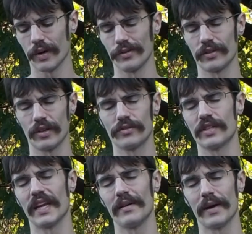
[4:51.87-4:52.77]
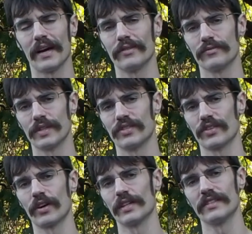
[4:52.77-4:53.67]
you close the game out and restart it